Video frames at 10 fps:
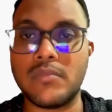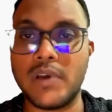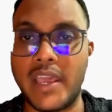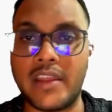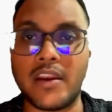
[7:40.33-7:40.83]

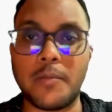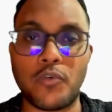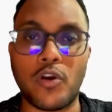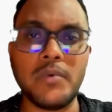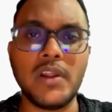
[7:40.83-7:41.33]
error
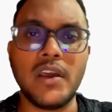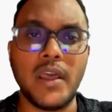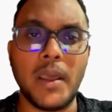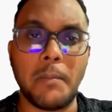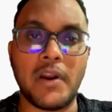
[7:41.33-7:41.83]
prompt.
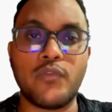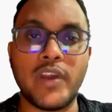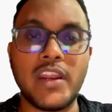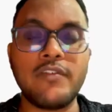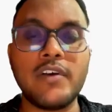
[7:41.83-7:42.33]
But
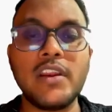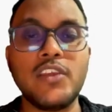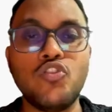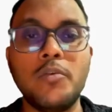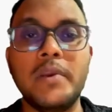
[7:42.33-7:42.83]
whenever
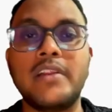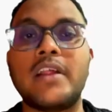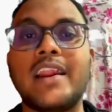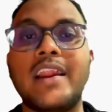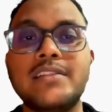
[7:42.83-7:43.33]
you will be
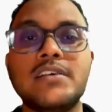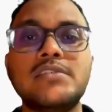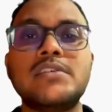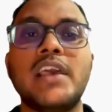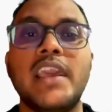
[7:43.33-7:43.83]
running
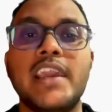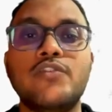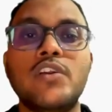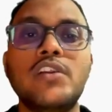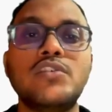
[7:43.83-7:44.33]
this, it
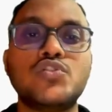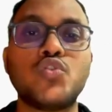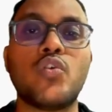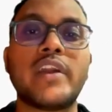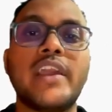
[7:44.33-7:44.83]
will
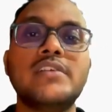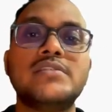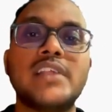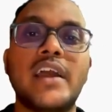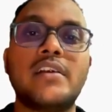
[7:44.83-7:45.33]
showcase
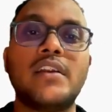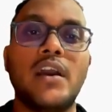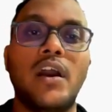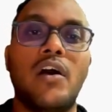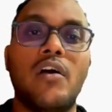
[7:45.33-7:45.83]
that
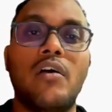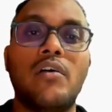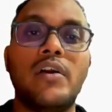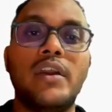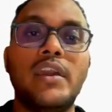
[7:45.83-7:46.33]

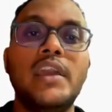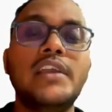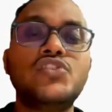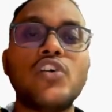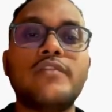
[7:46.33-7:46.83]

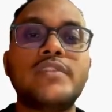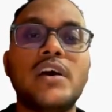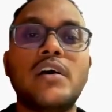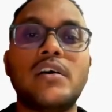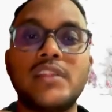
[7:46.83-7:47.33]
each of
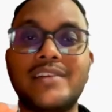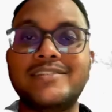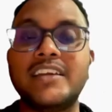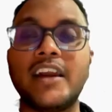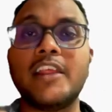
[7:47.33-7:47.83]
the
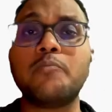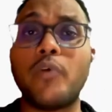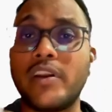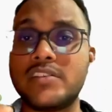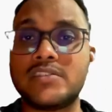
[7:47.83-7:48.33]
triggering
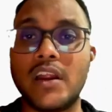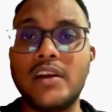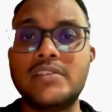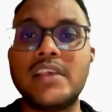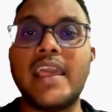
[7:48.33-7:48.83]
point
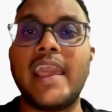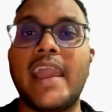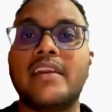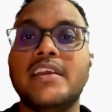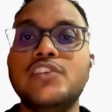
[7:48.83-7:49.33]
starts,
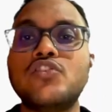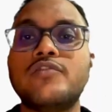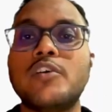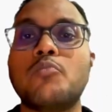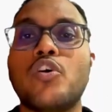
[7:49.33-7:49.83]
and each of
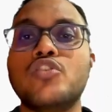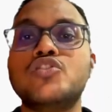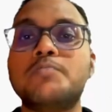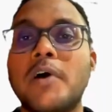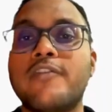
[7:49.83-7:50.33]
the
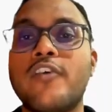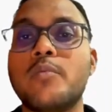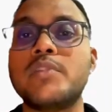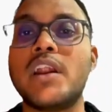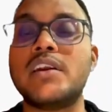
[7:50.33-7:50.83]
modules
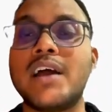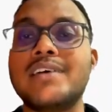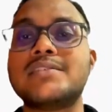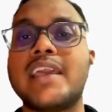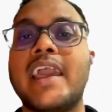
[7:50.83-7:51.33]
perform their
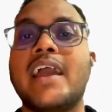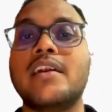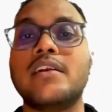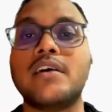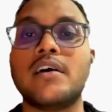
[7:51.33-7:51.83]
task, and